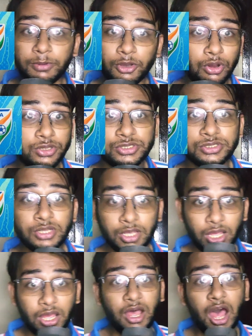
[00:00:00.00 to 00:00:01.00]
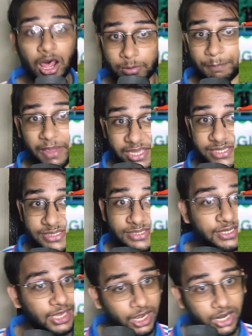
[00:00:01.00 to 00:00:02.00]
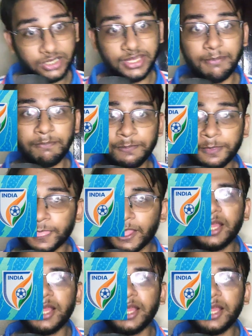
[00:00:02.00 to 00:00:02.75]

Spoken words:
because our pace can hurt them.